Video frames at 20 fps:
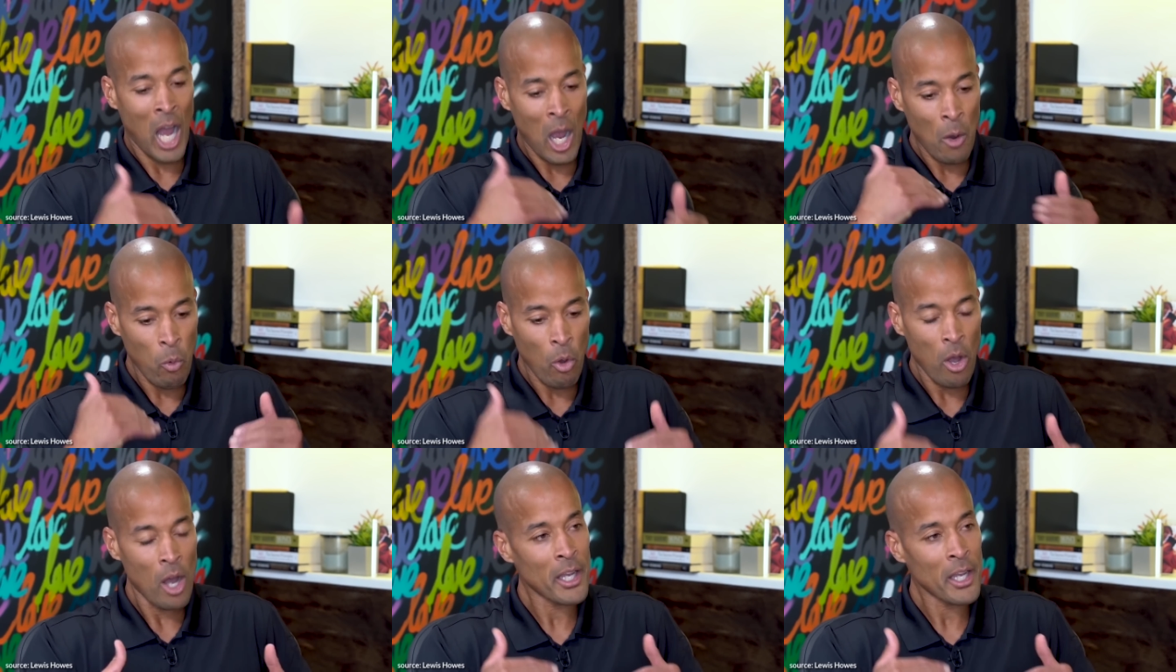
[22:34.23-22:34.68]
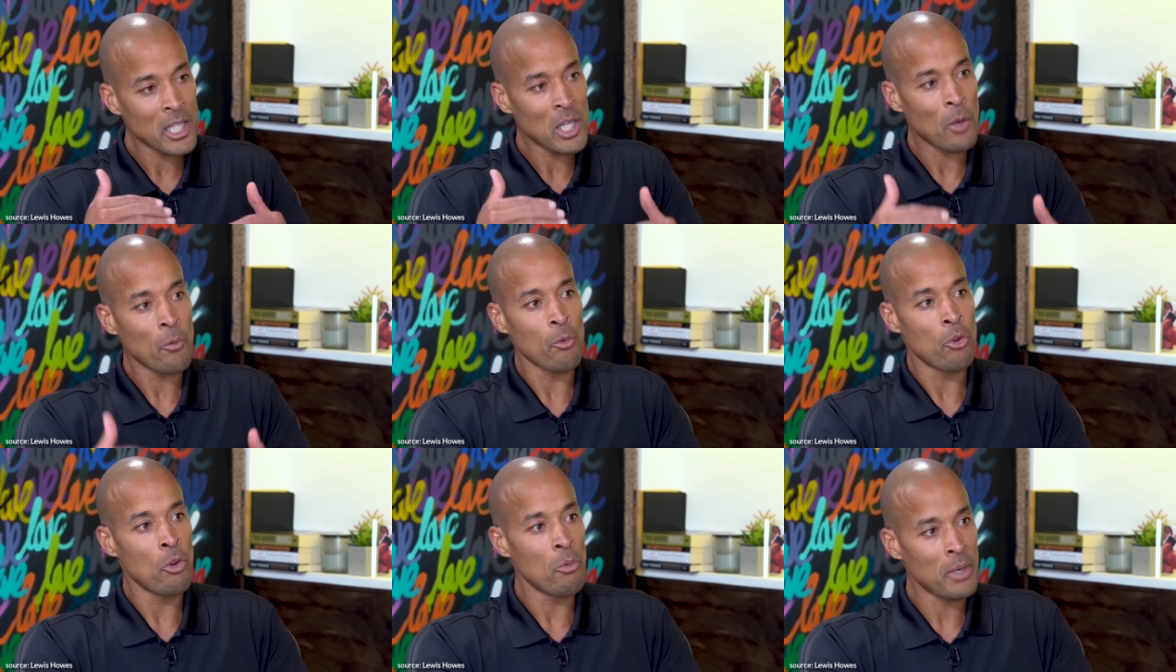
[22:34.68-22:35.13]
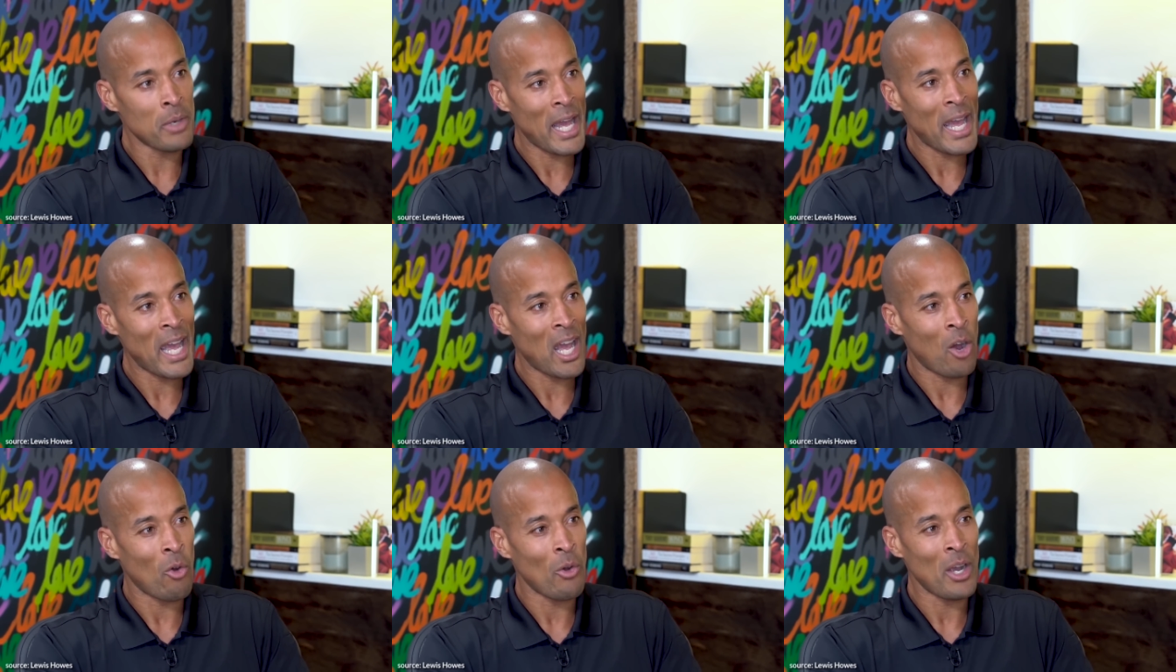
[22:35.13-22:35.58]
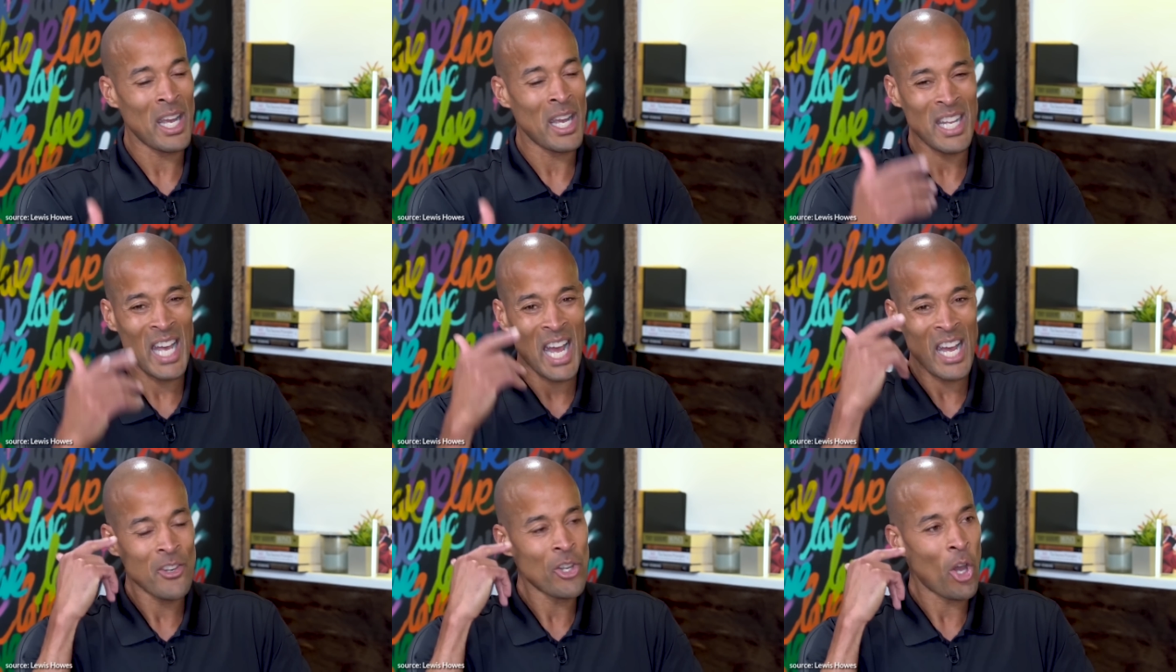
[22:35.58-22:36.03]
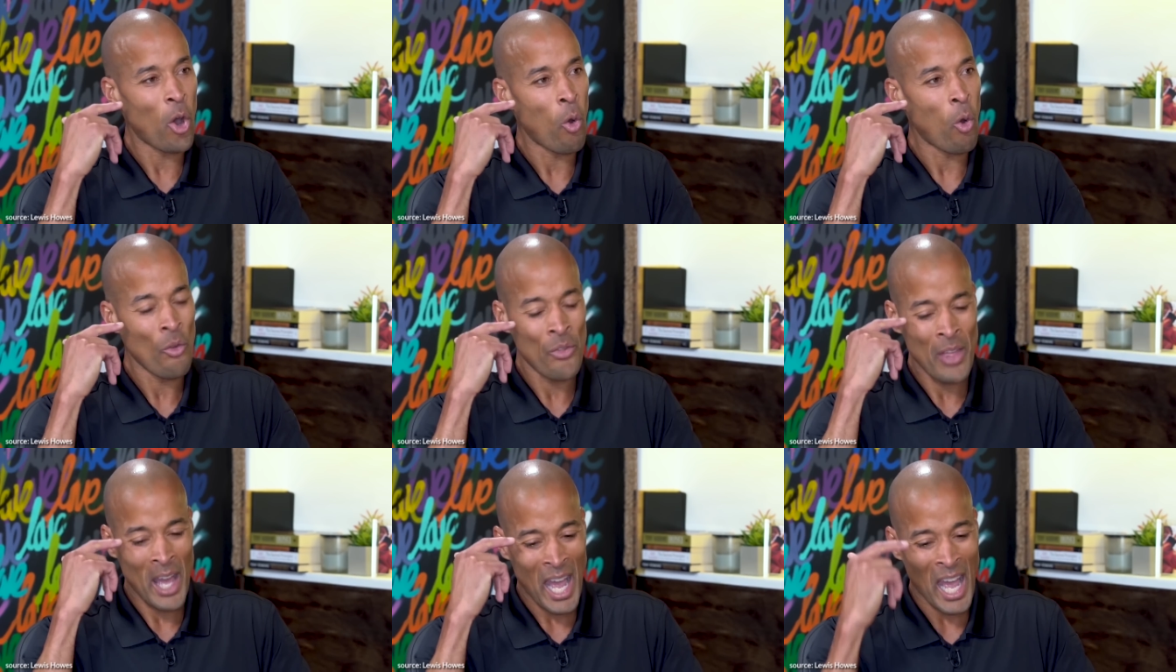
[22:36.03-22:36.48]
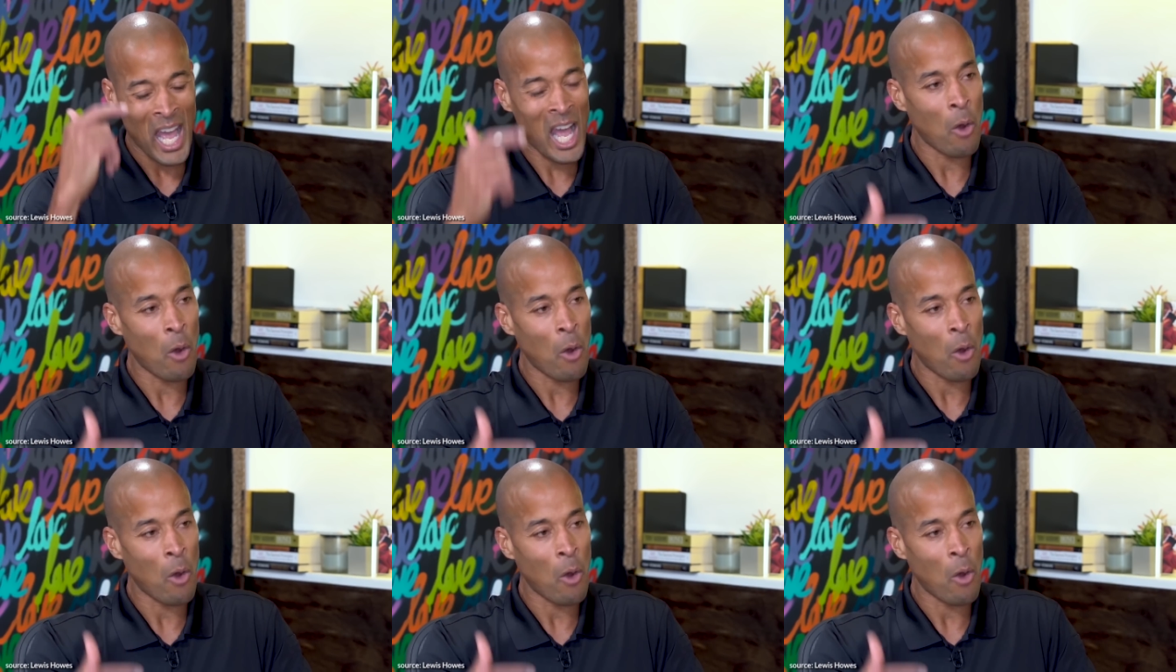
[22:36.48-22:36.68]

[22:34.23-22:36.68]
I walk in a room now and I know that